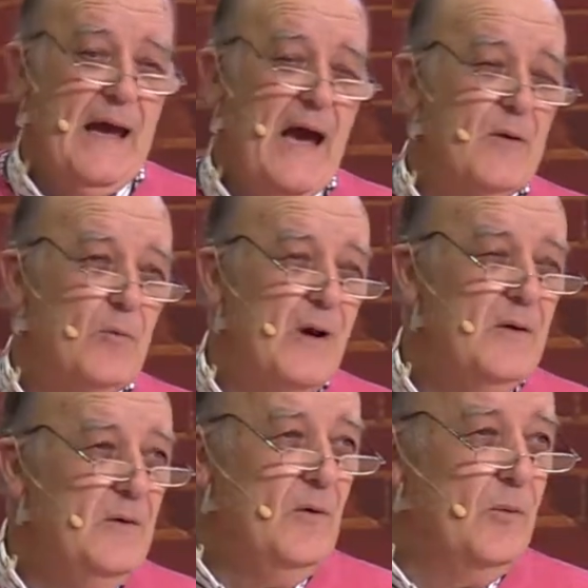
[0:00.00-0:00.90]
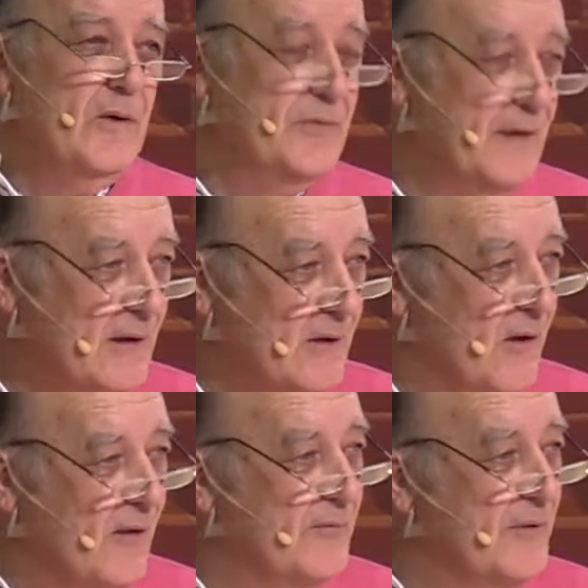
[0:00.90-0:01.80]
And when we think
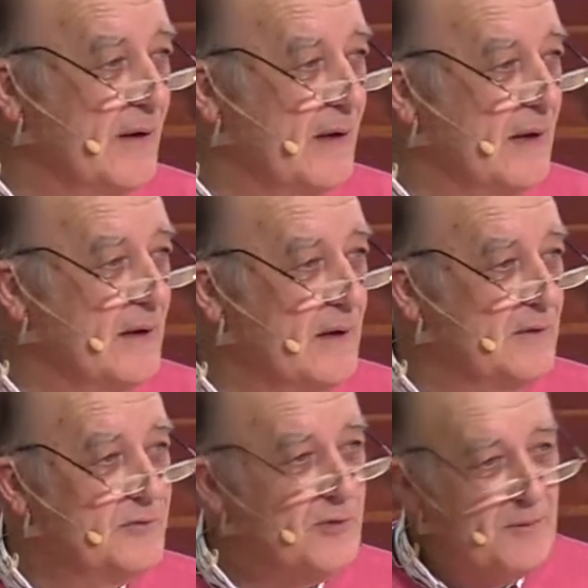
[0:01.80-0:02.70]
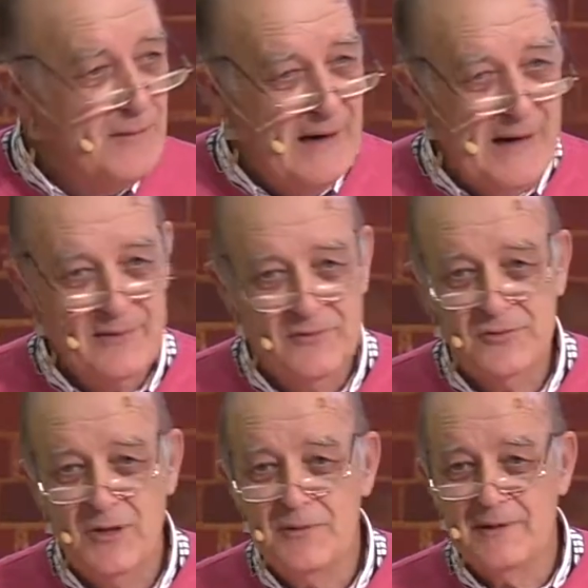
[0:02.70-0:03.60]
of a sermon like the
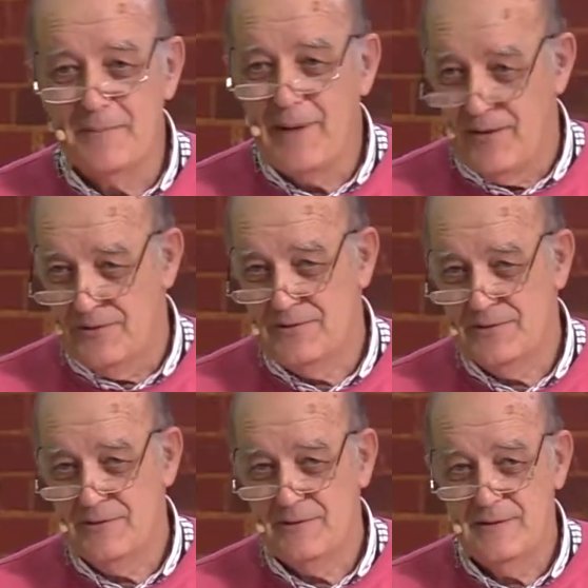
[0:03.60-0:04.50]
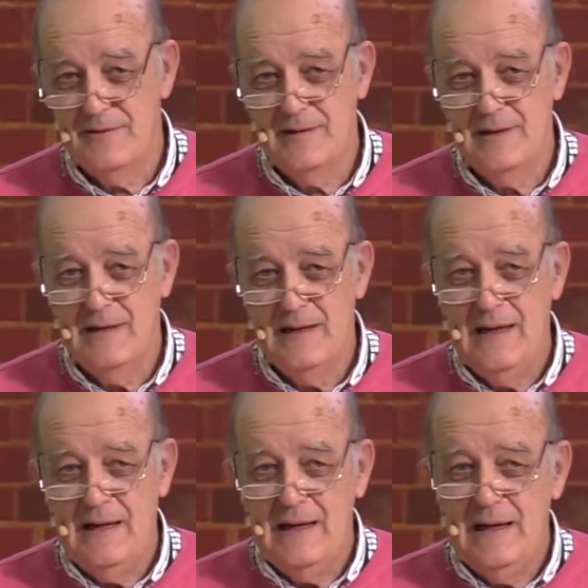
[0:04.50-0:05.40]
Sermon on the Mount,
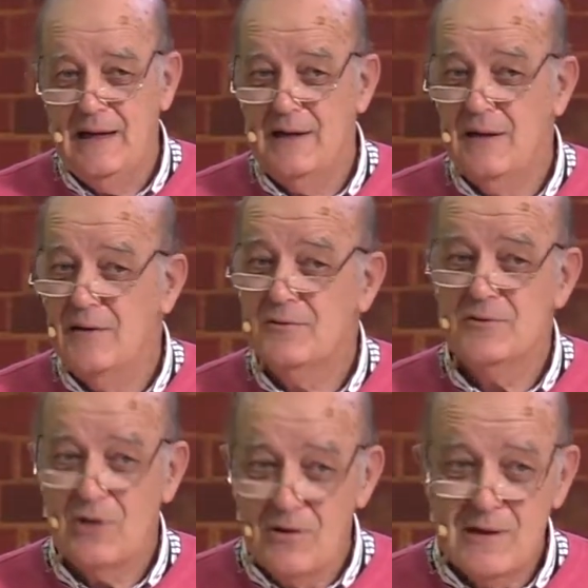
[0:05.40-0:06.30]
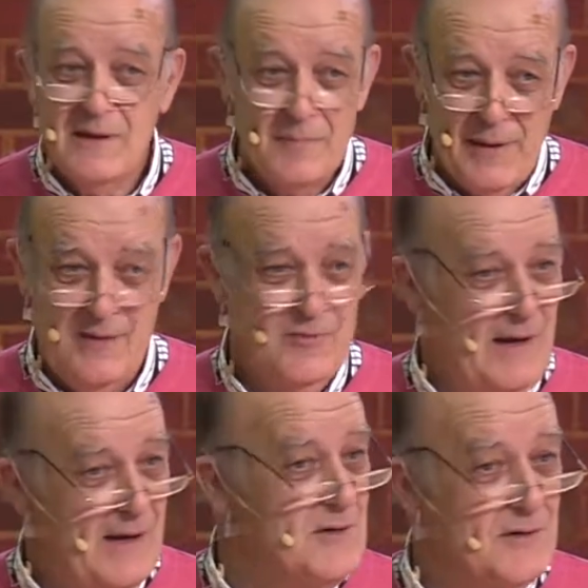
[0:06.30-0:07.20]
it is totally about
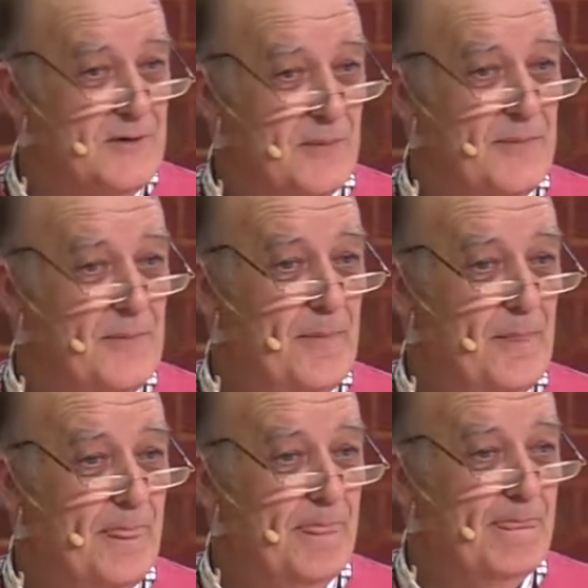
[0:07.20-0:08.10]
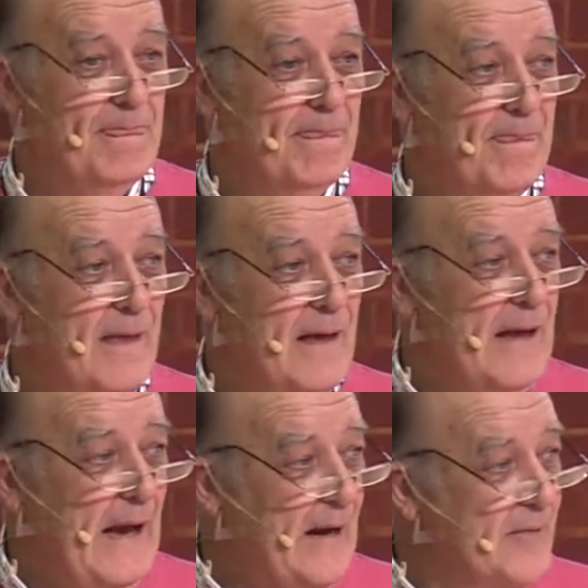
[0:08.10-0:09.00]
relationship.
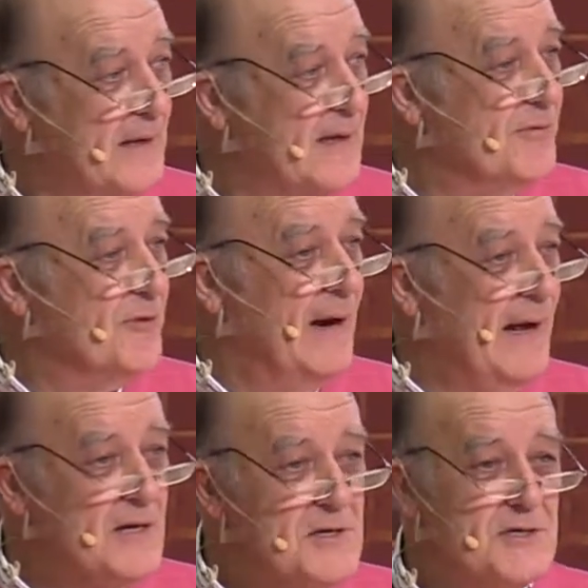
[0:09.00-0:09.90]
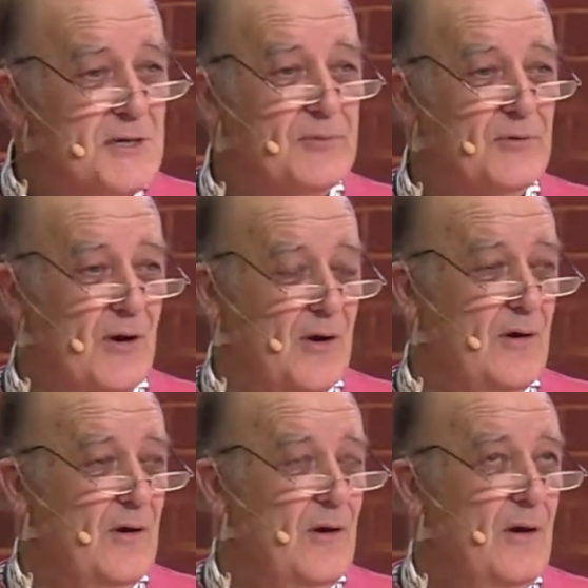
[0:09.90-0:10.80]
And I think if the relationships
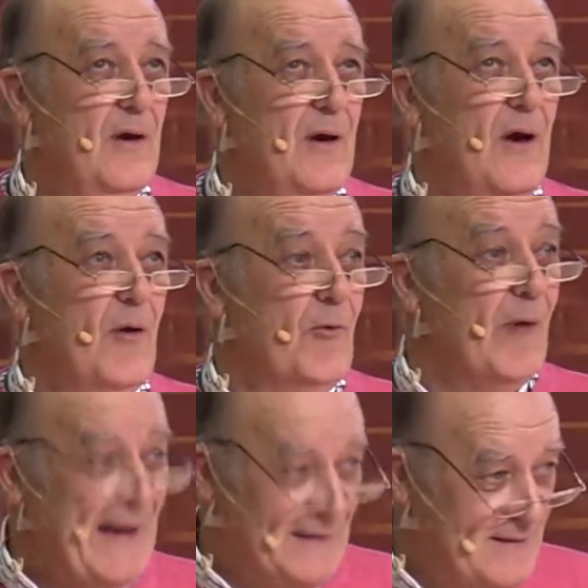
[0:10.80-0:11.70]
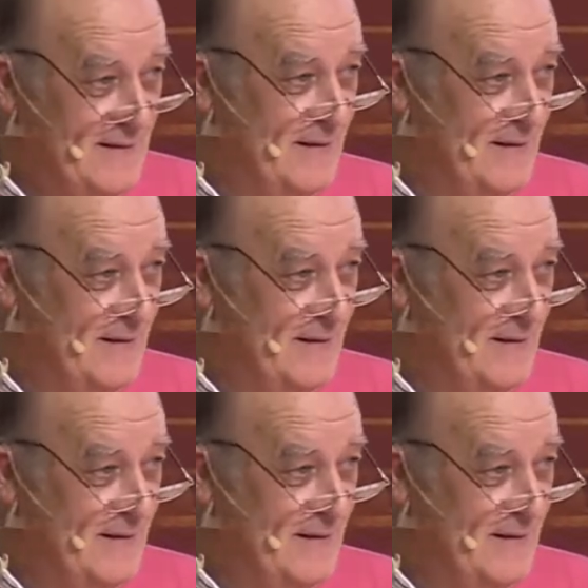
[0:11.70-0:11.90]
are right,